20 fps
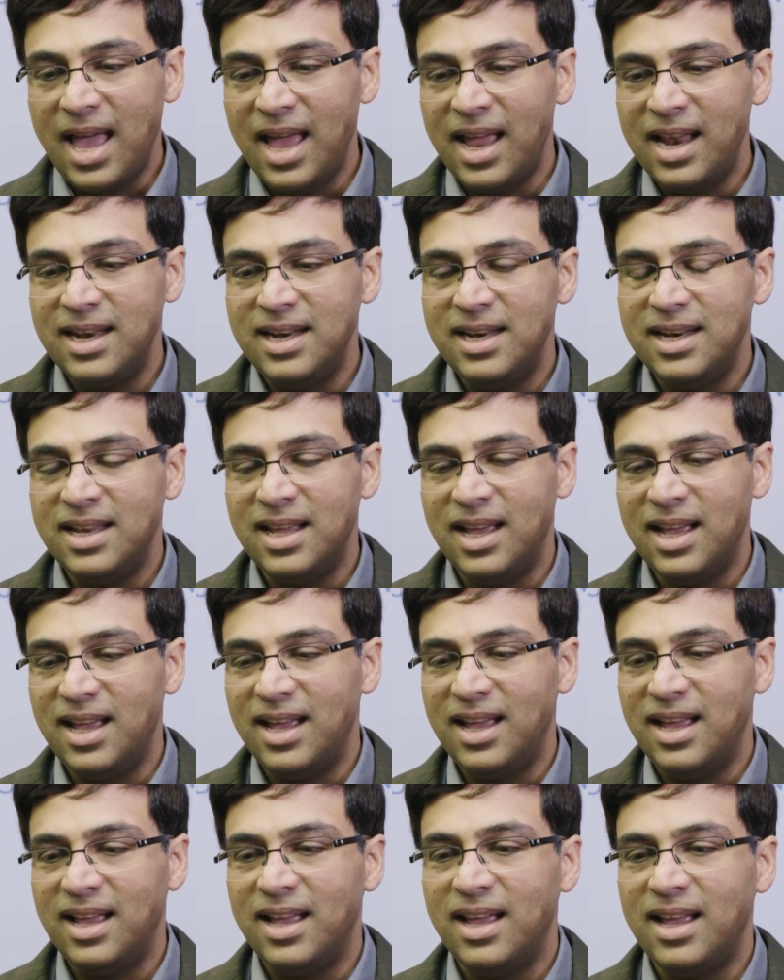and
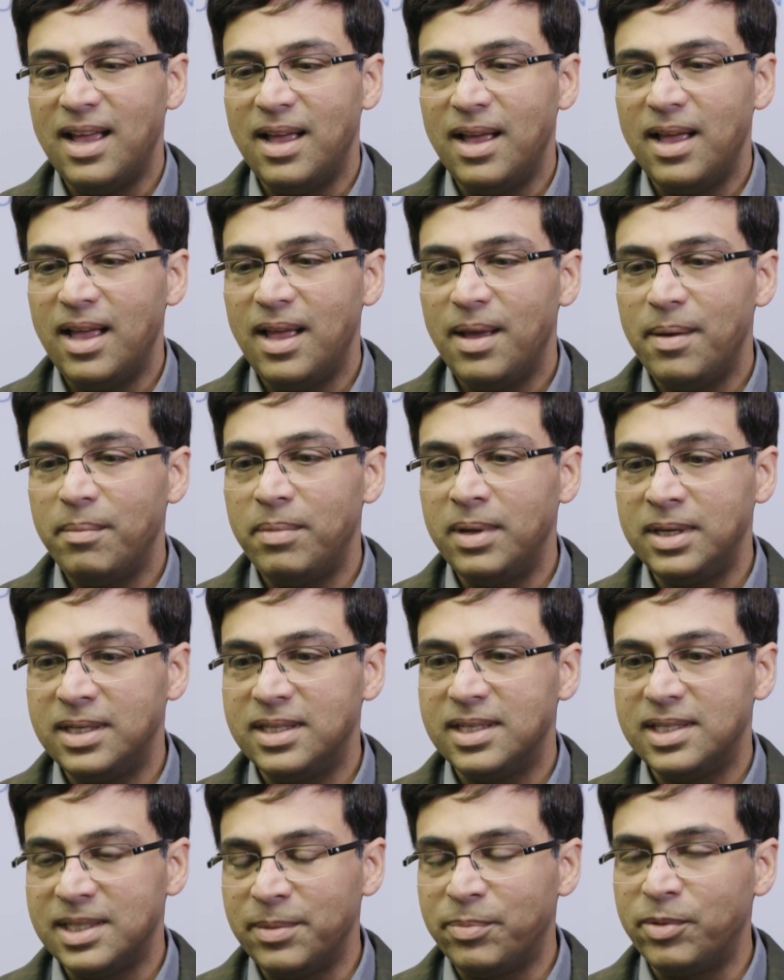uh,
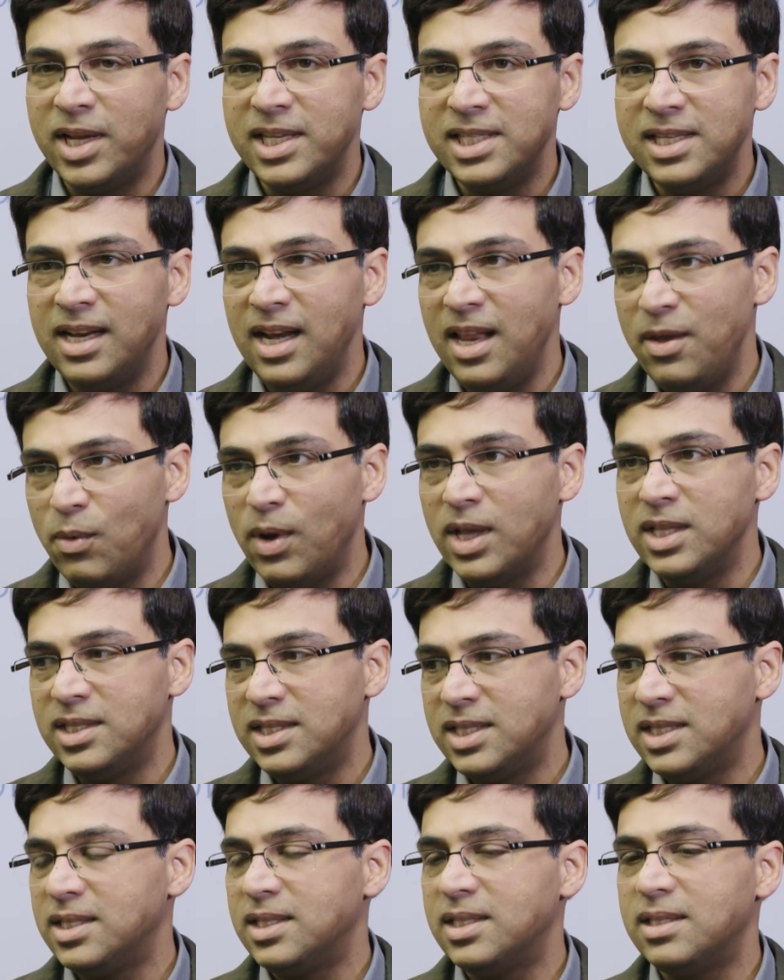but surprisingly,
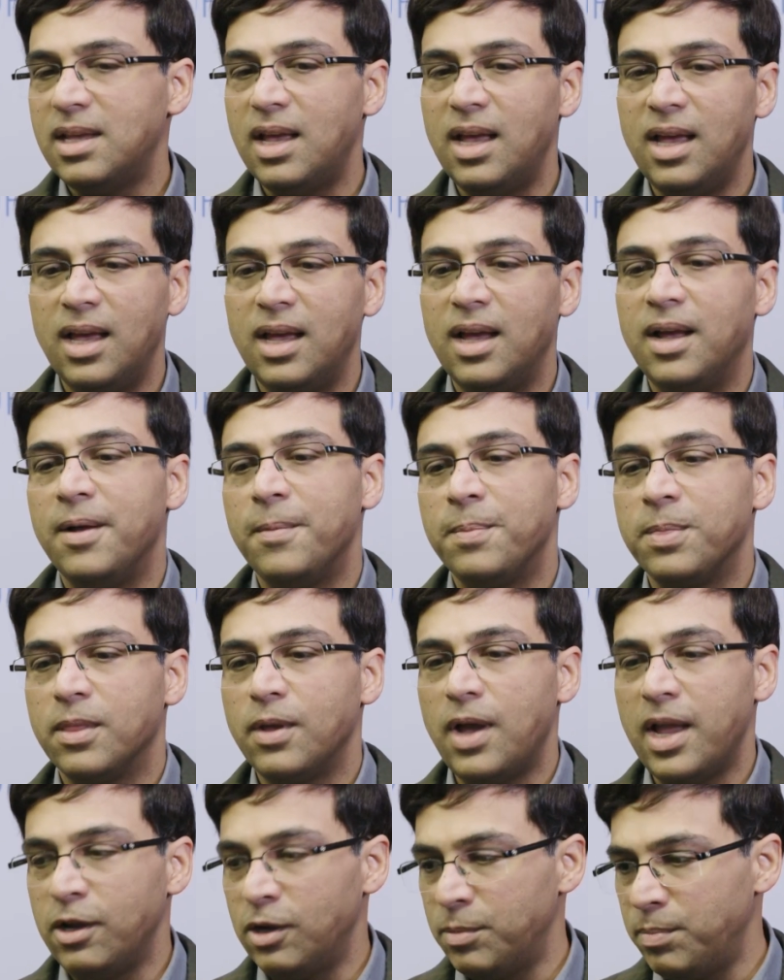once um,
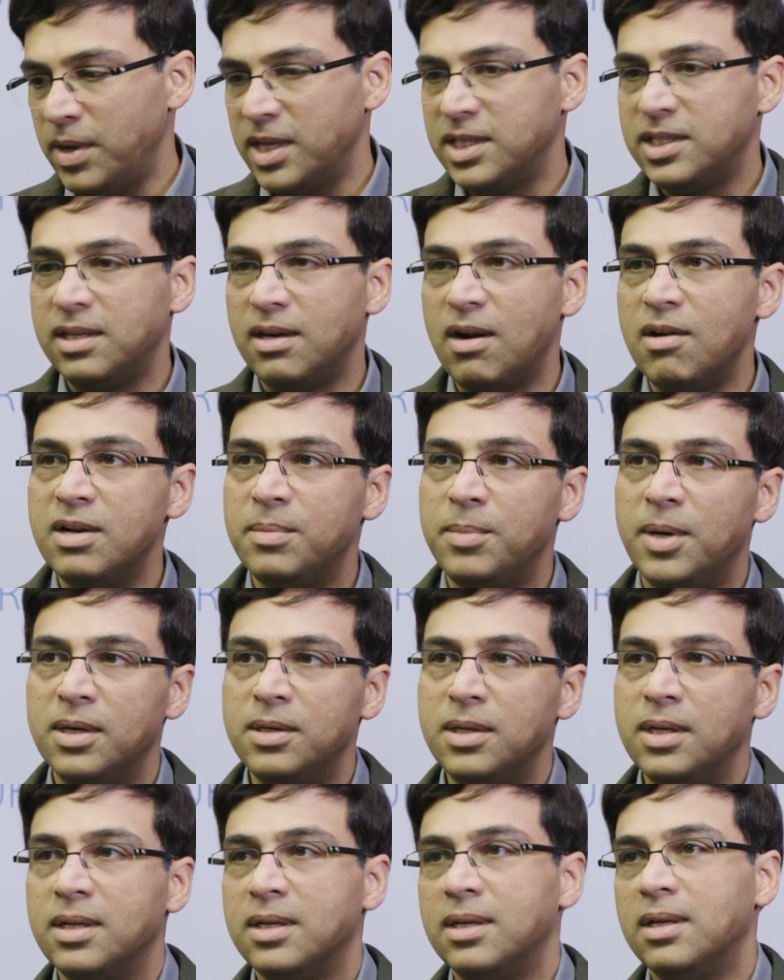I got past the
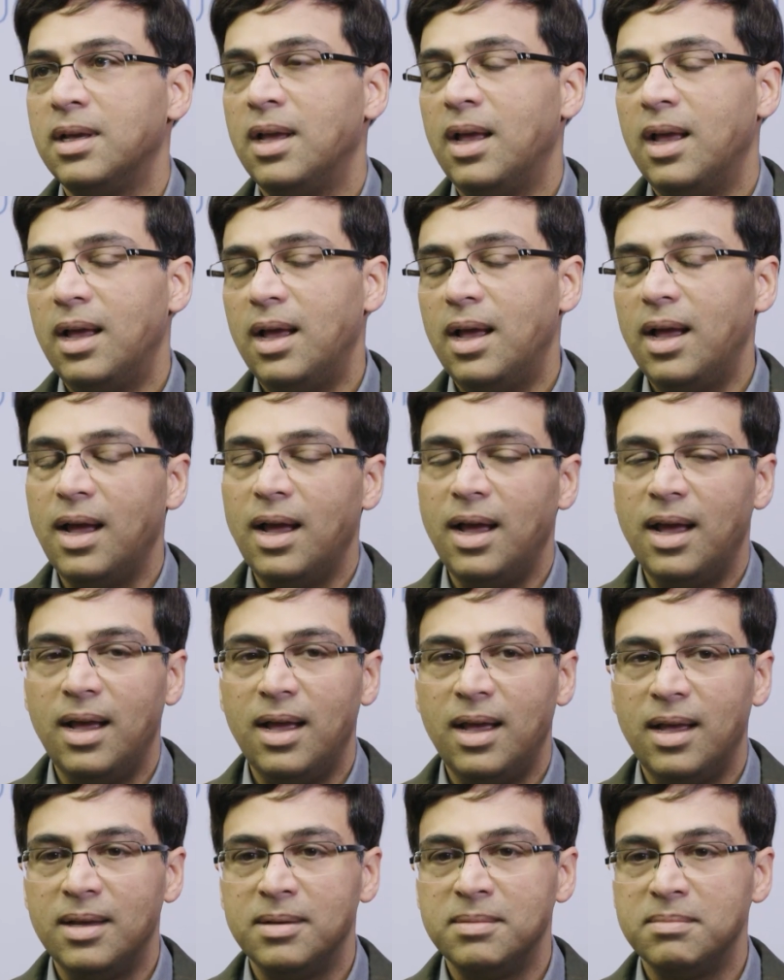roundabout
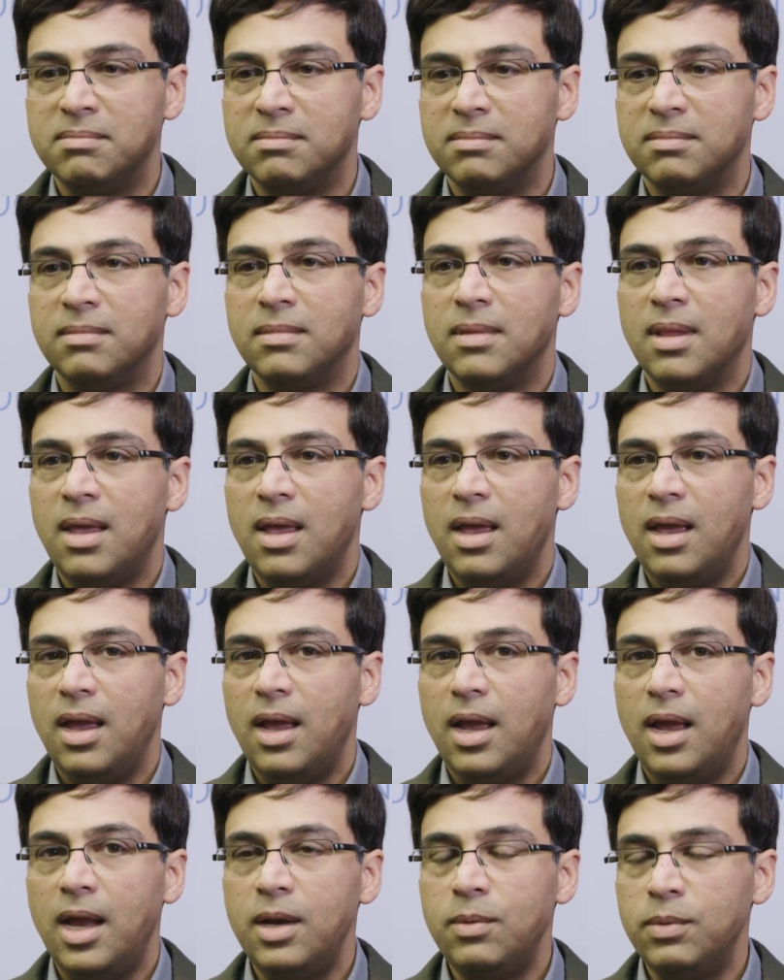um,
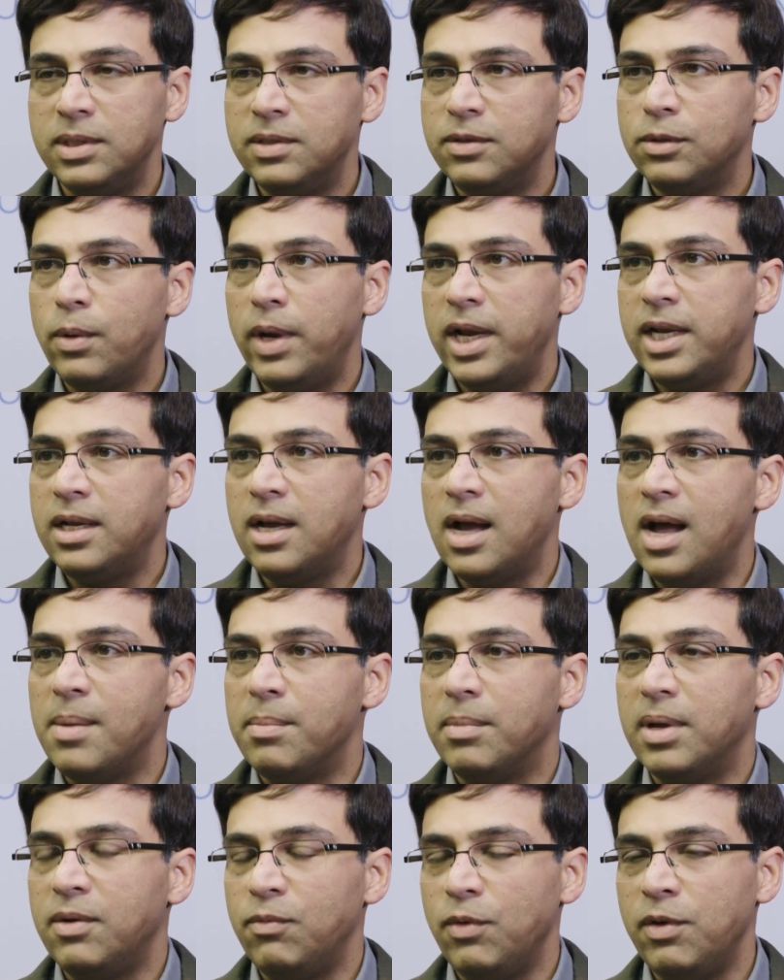it was quite
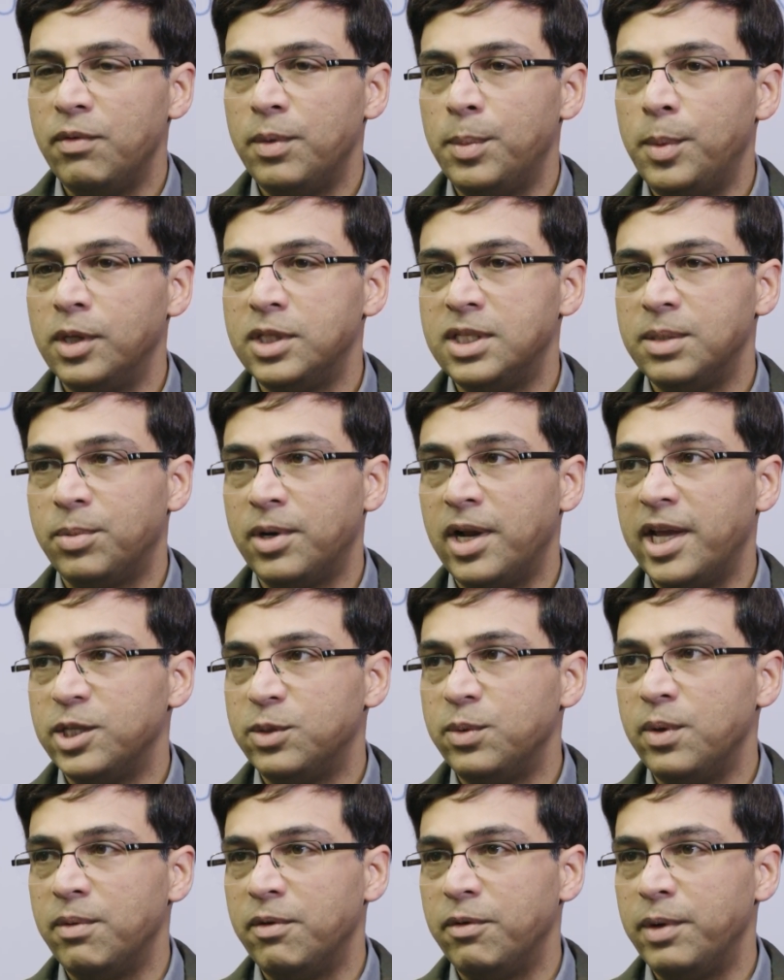calm, and we were both
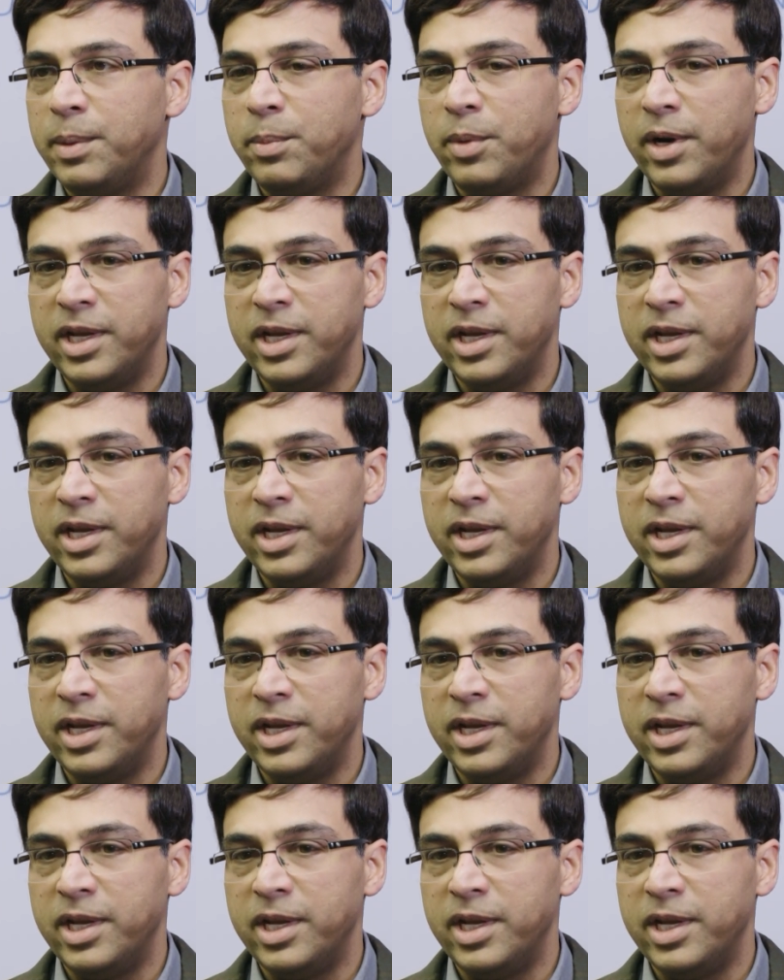surprised. We, were, we had